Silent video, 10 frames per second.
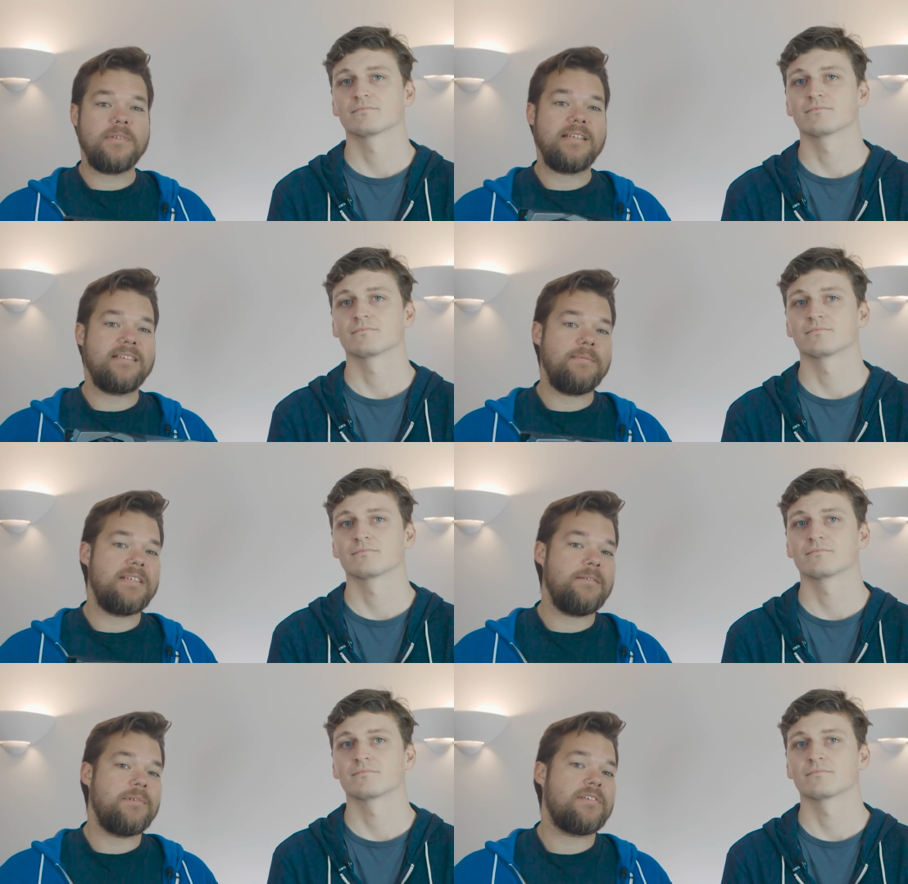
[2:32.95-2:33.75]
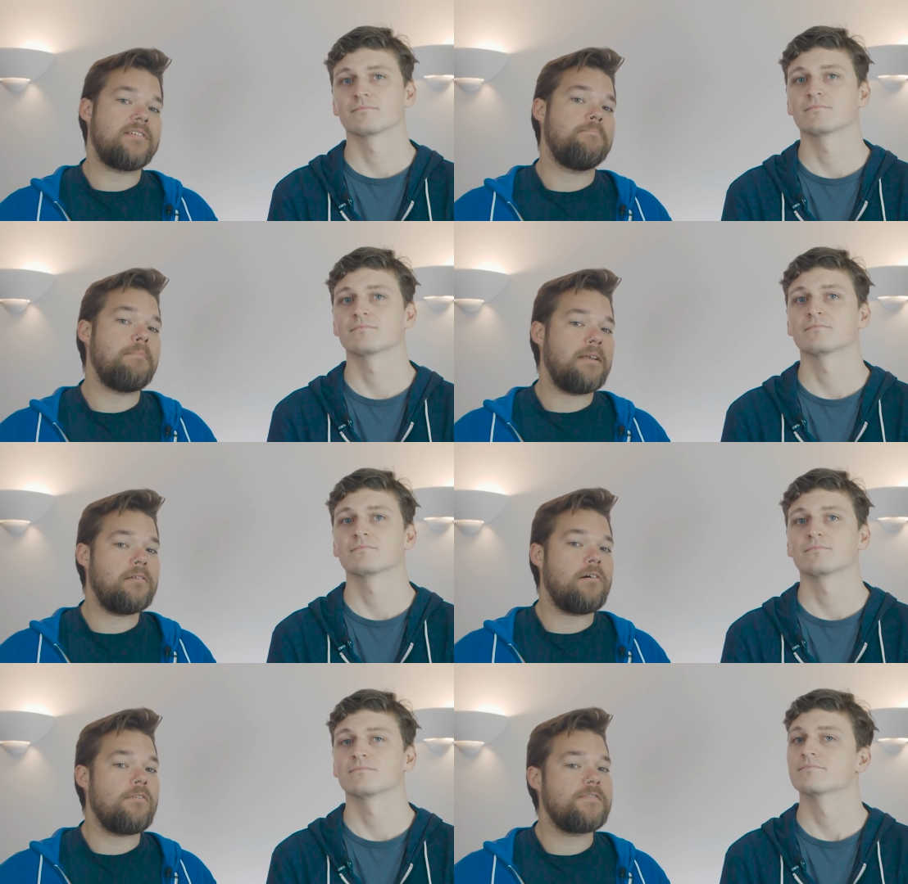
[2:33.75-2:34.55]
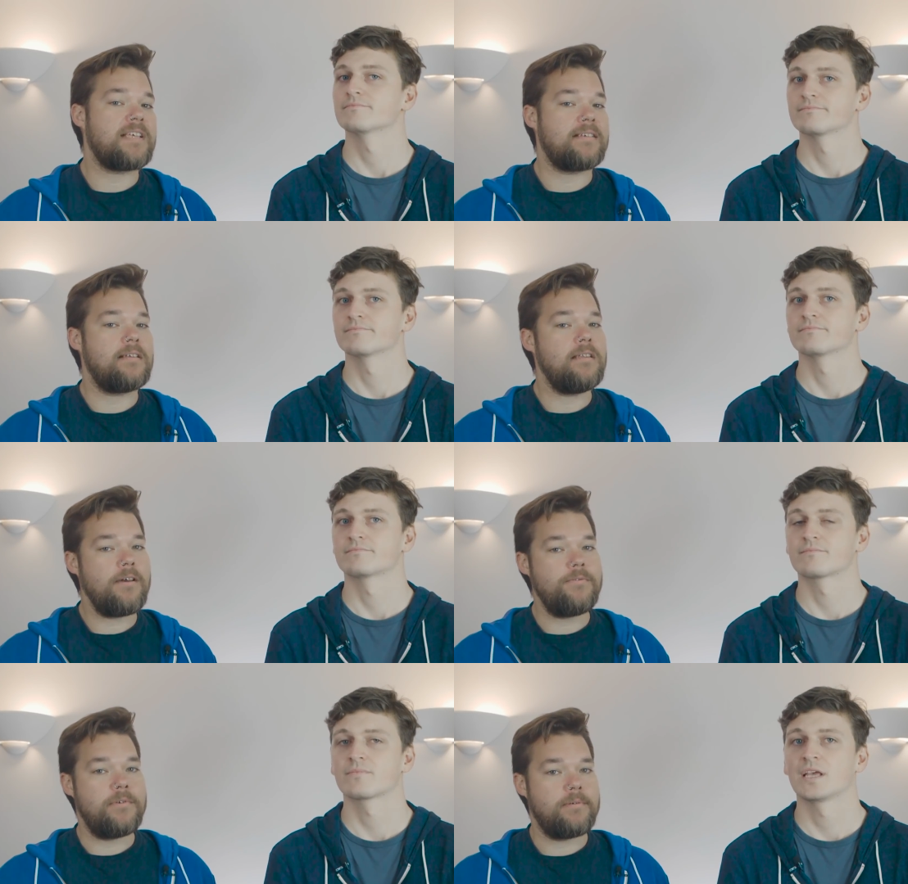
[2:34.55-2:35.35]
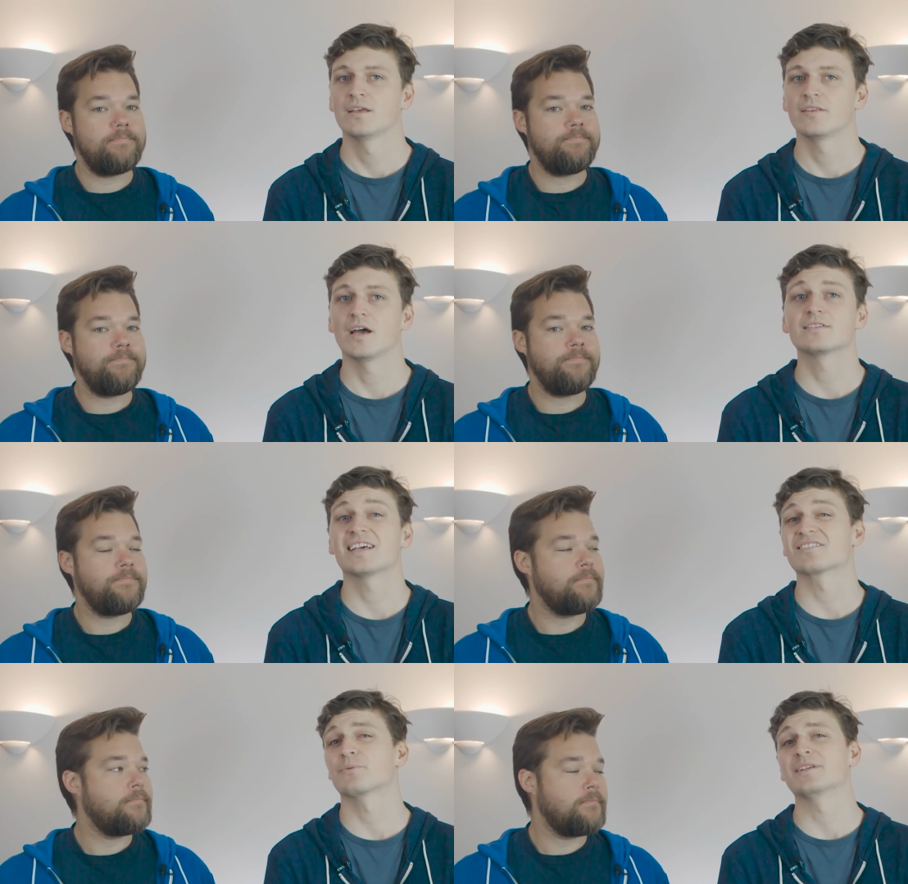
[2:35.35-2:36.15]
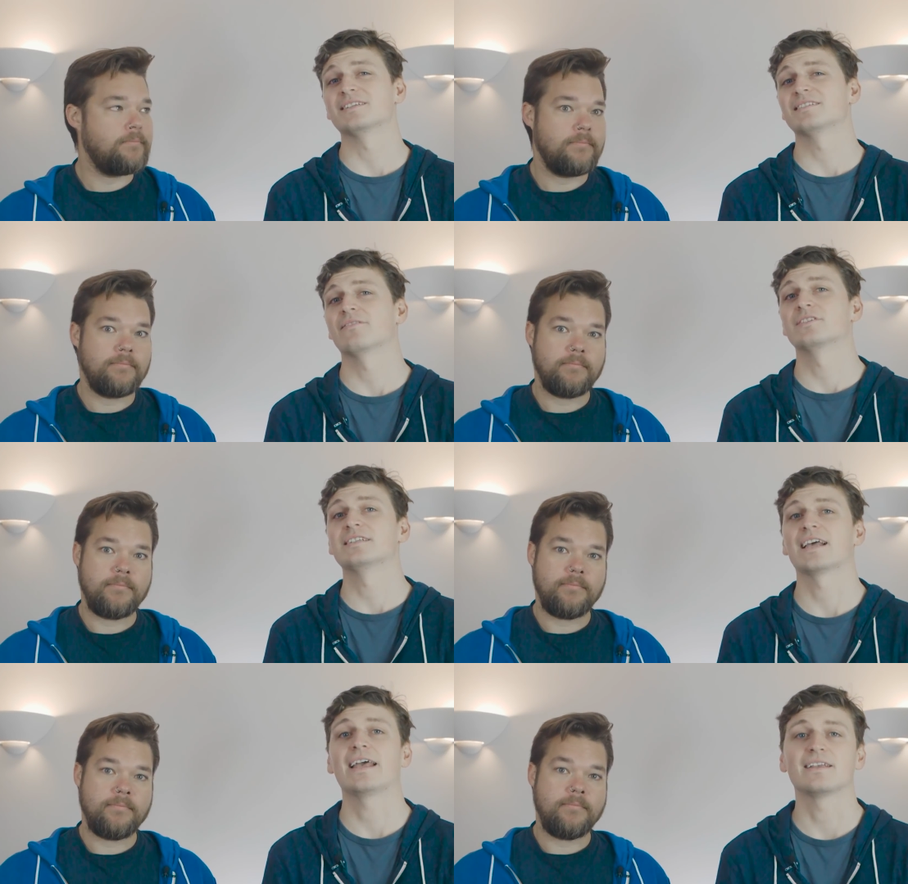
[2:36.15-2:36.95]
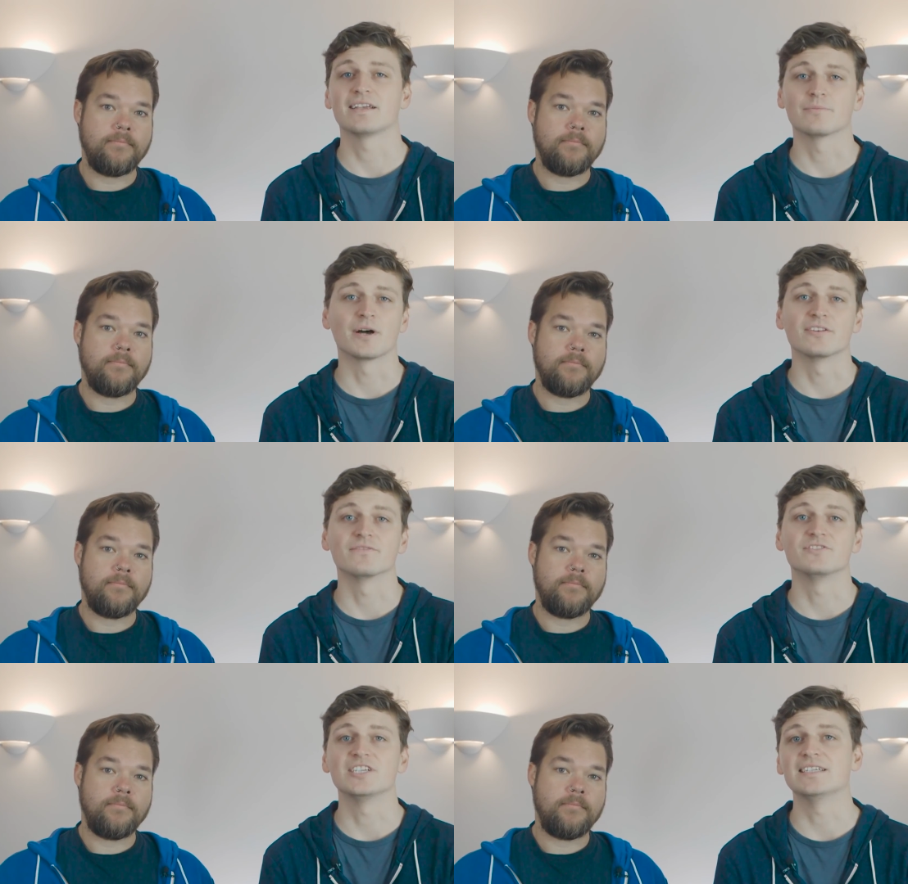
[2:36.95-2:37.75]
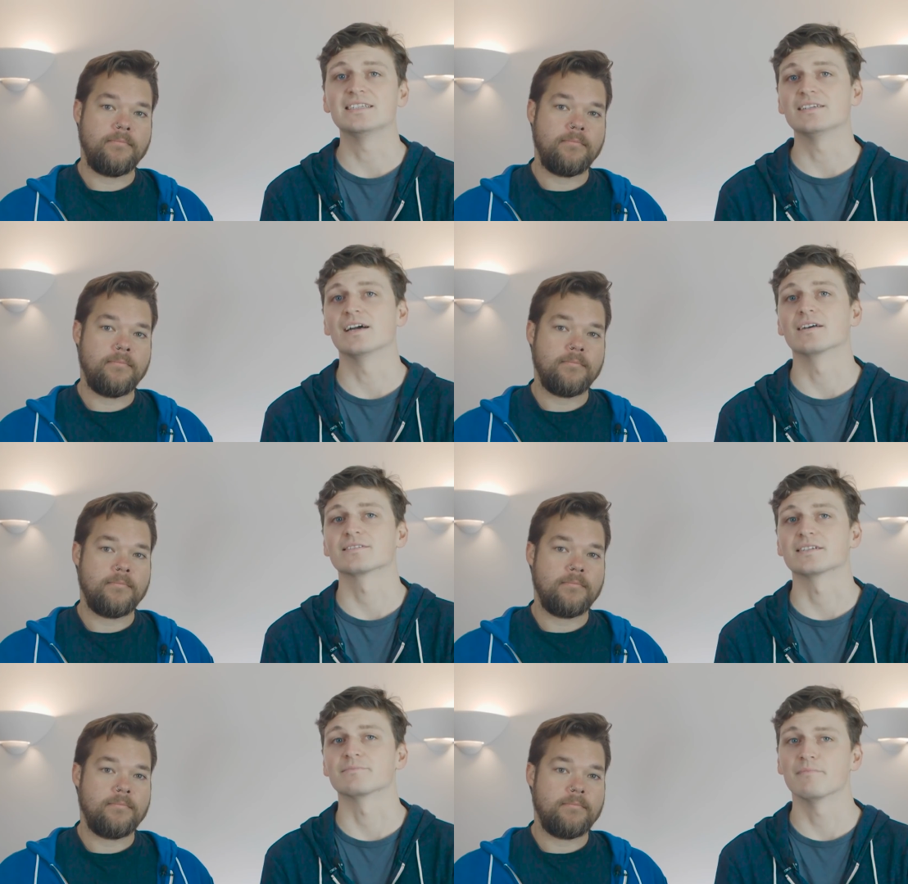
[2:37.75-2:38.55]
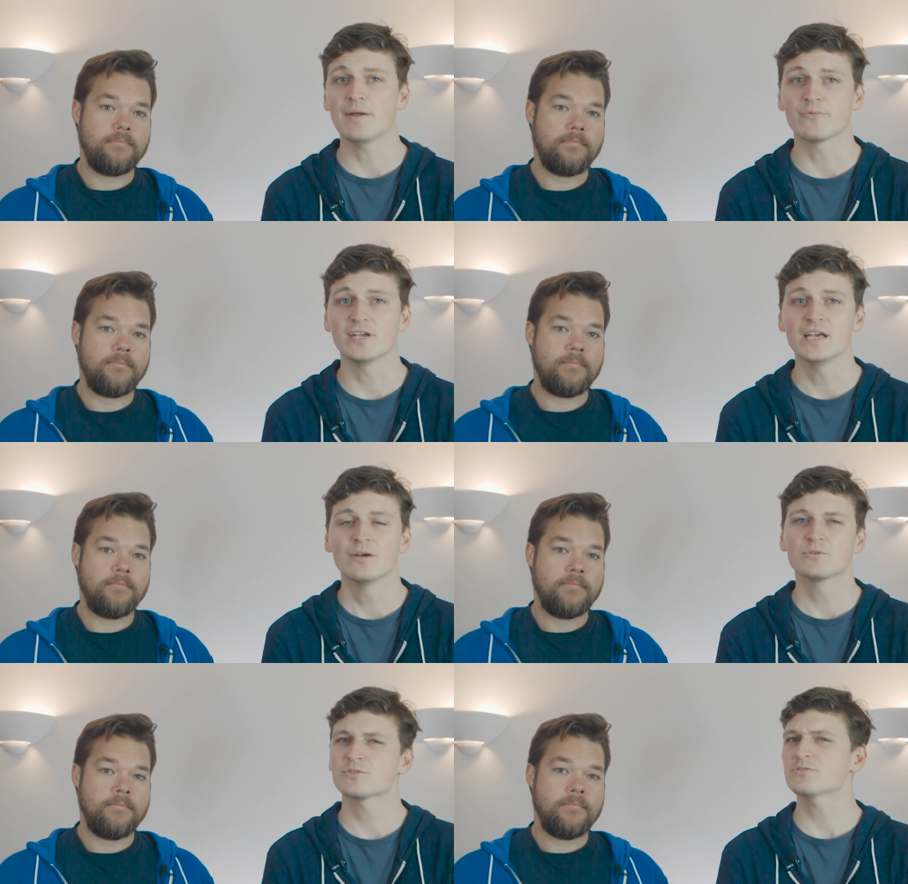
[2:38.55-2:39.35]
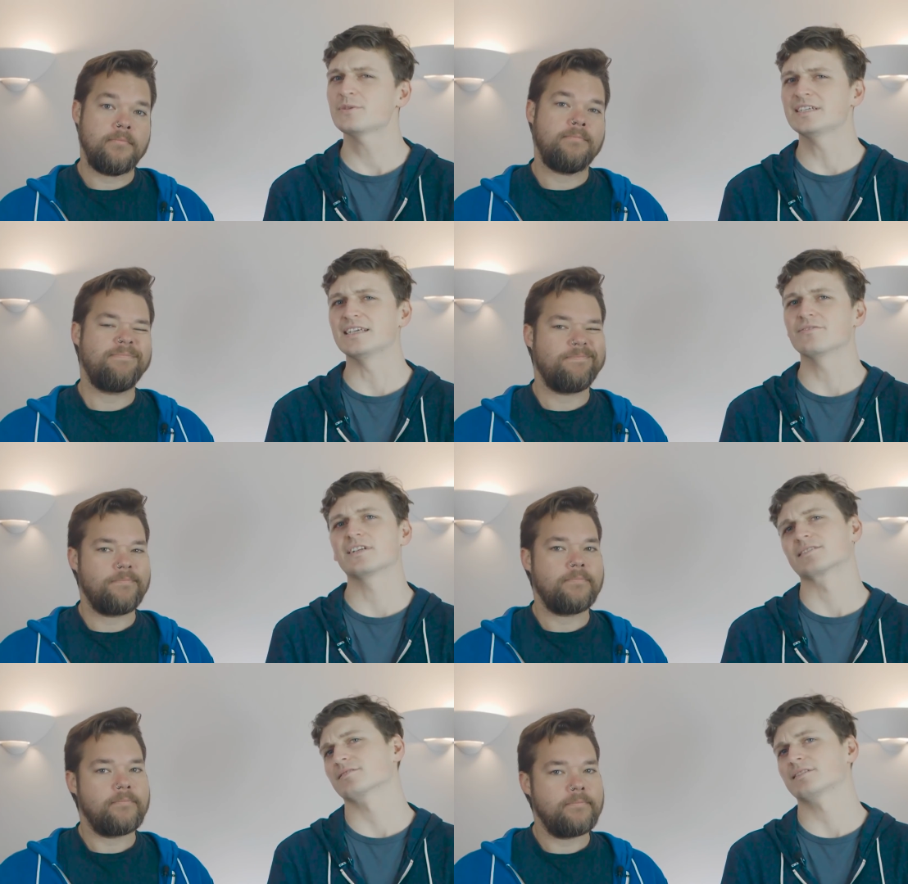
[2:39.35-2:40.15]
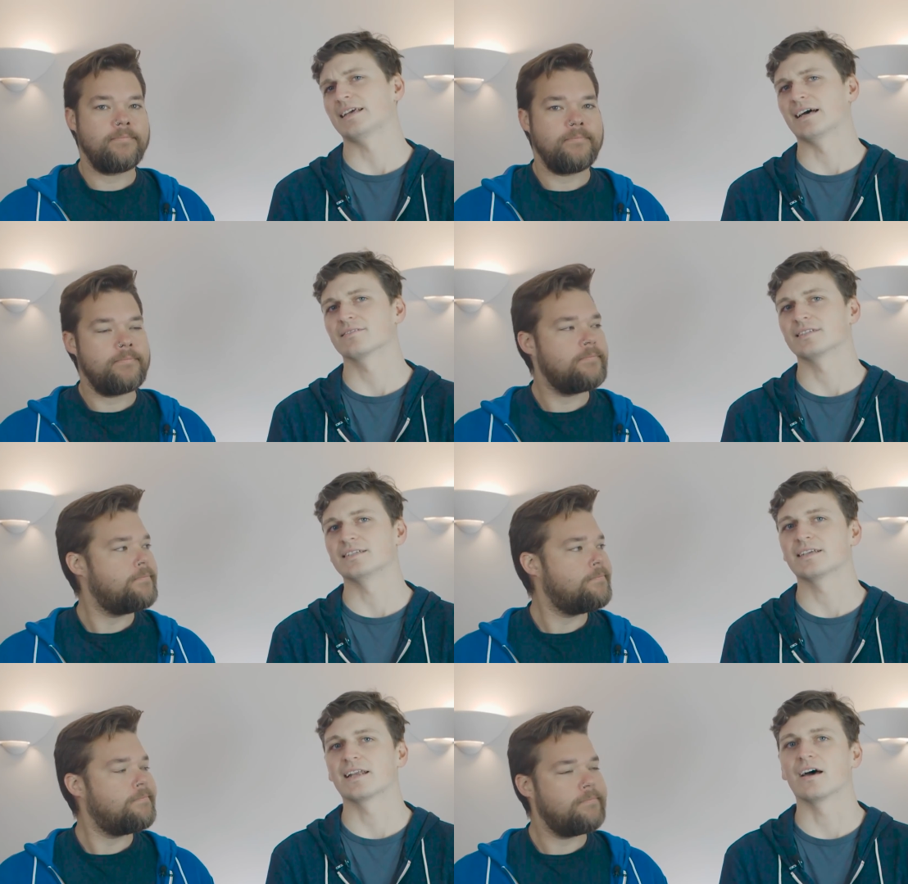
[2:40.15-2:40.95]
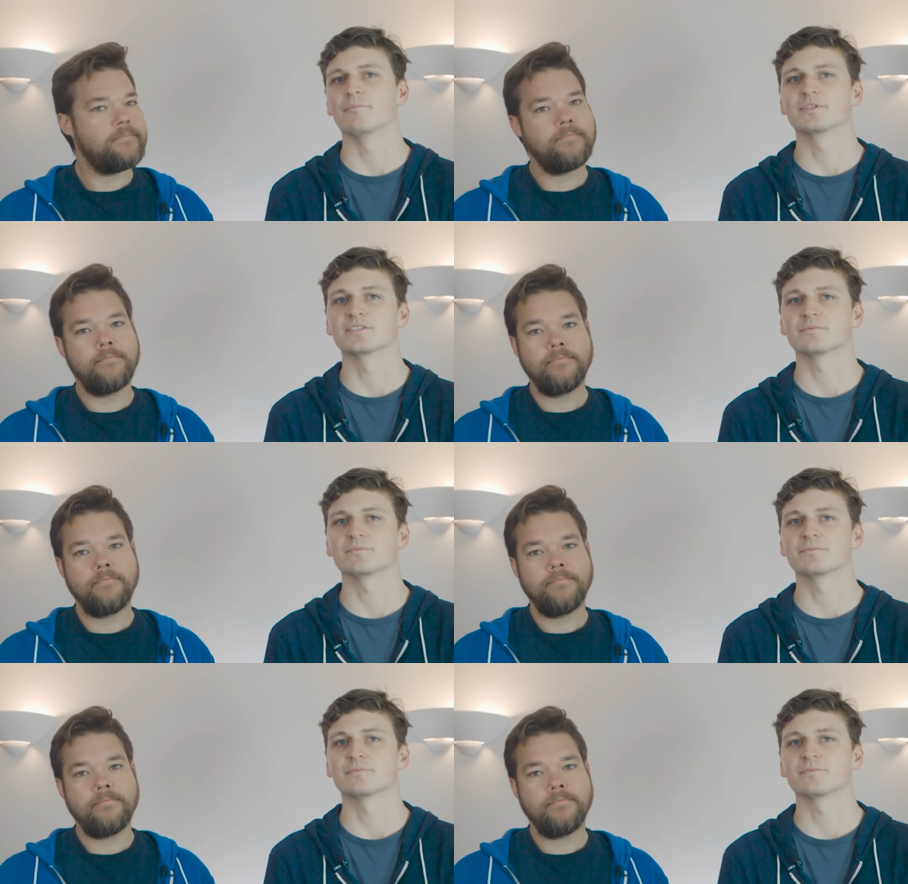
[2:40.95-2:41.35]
Speaker 1: was exhibiting with just a manual offset alone.
Speaker 2: The RTX 2070's 8GB of GDDR6 memory was also in need of a little TLC to get it up to